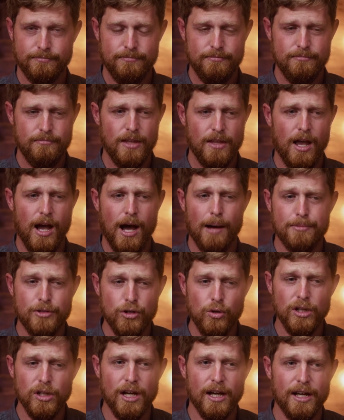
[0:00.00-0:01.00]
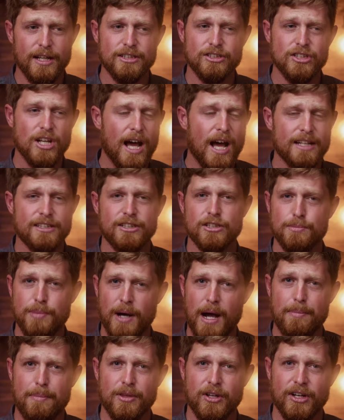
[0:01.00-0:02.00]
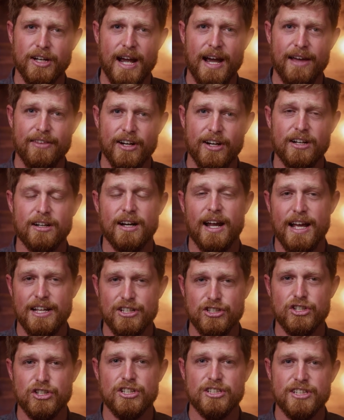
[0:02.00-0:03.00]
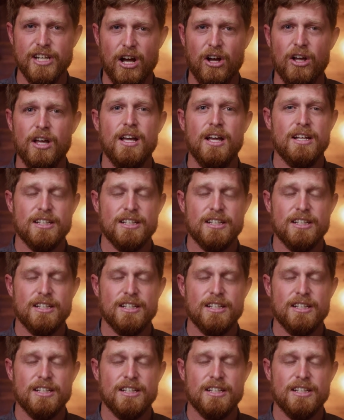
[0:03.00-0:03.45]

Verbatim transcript: Hmm. Abdullah is not such a popular guy there, as you can tell.